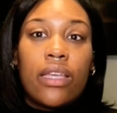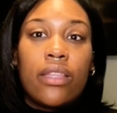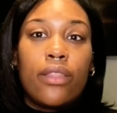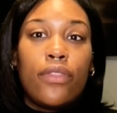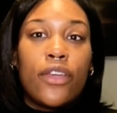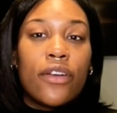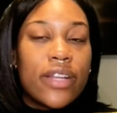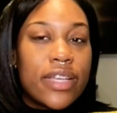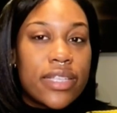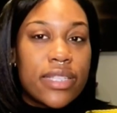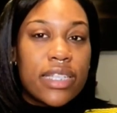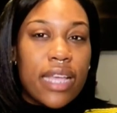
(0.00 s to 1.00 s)
There
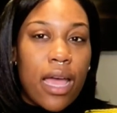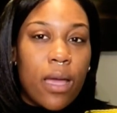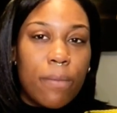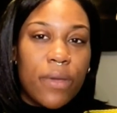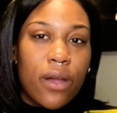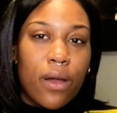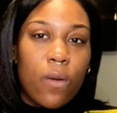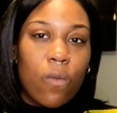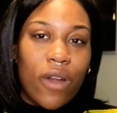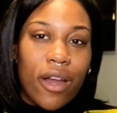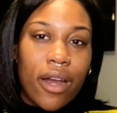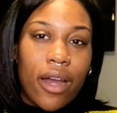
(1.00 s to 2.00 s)
is a time period
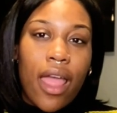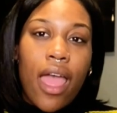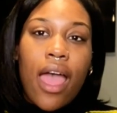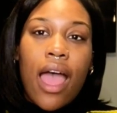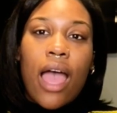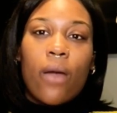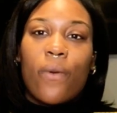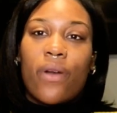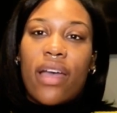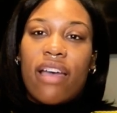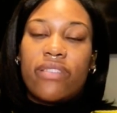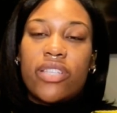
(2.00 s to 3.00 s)
where I will
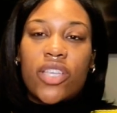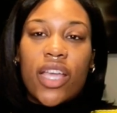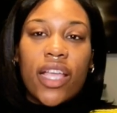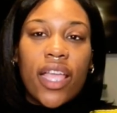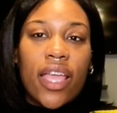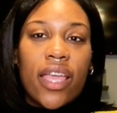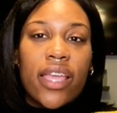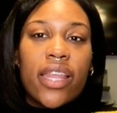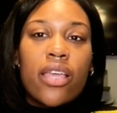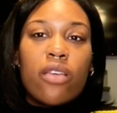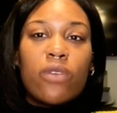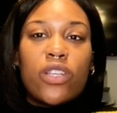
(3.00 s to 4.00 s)
have to check it
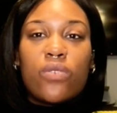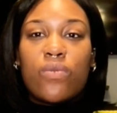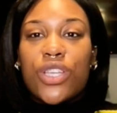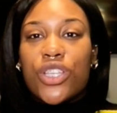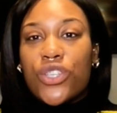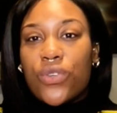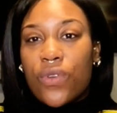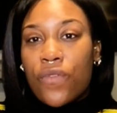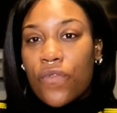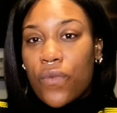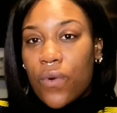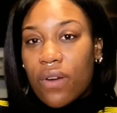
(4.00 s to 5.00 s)
between 2 and
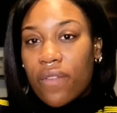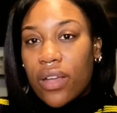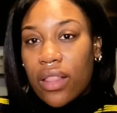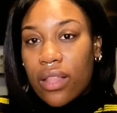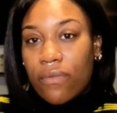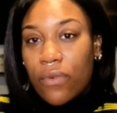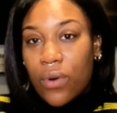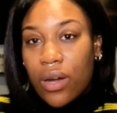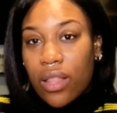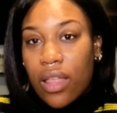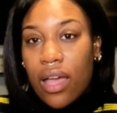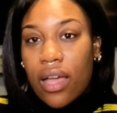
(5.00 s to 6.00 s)
4
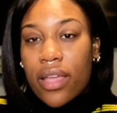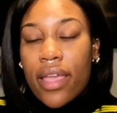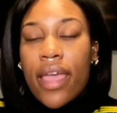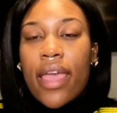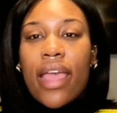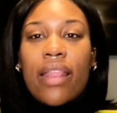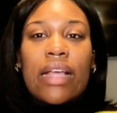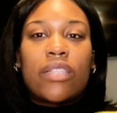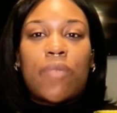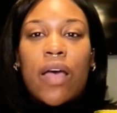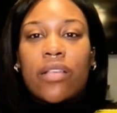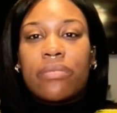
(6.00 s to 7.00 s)
o'clock. And that's
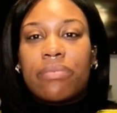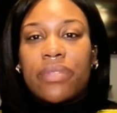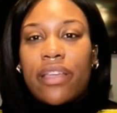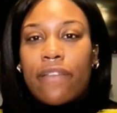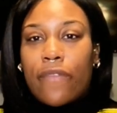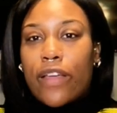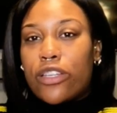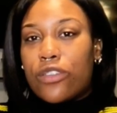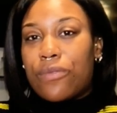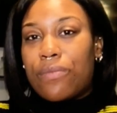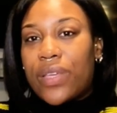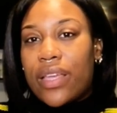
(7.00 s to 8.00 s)
possibly if I
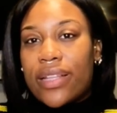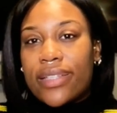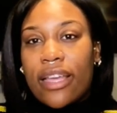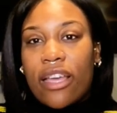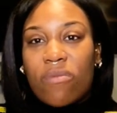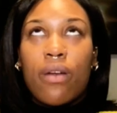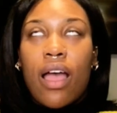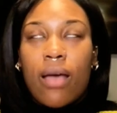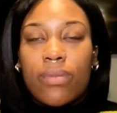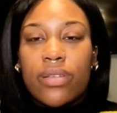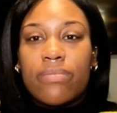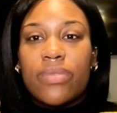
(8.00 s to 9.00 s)
do begin to have
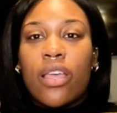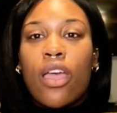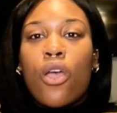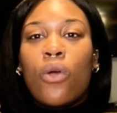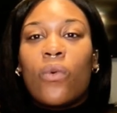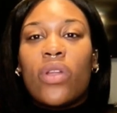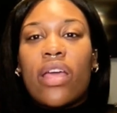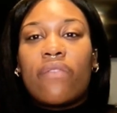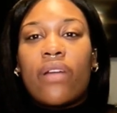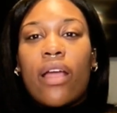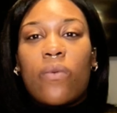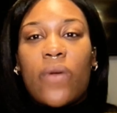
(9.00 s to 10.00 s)
problems
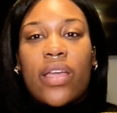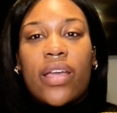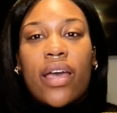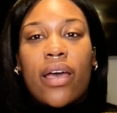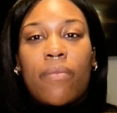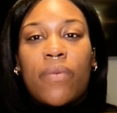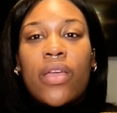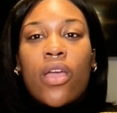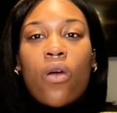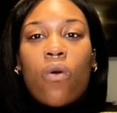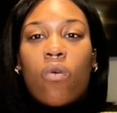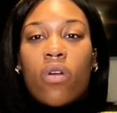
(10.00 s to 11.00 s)
whenever I wake up,
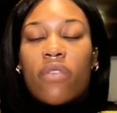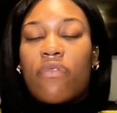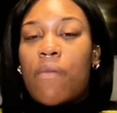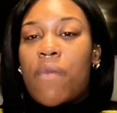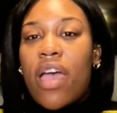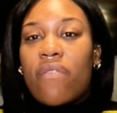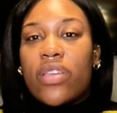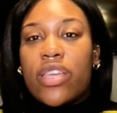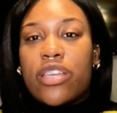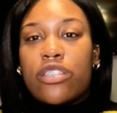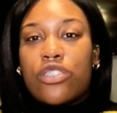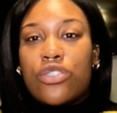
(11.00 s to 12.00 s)
or if I'm having
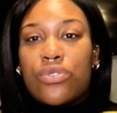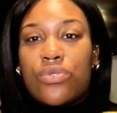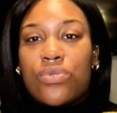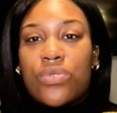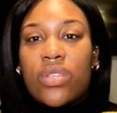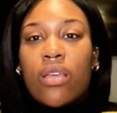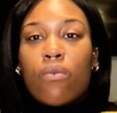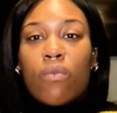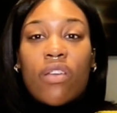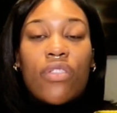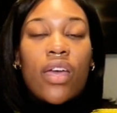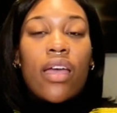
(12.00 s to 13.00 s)
issues
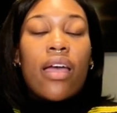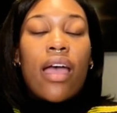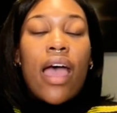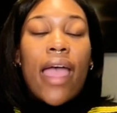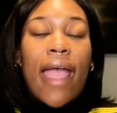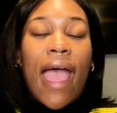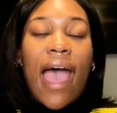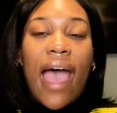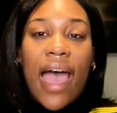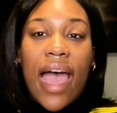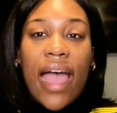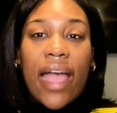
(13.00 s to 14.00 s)
with a
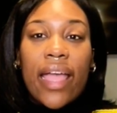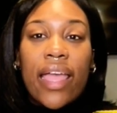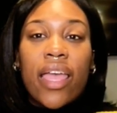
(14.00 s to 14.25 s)
high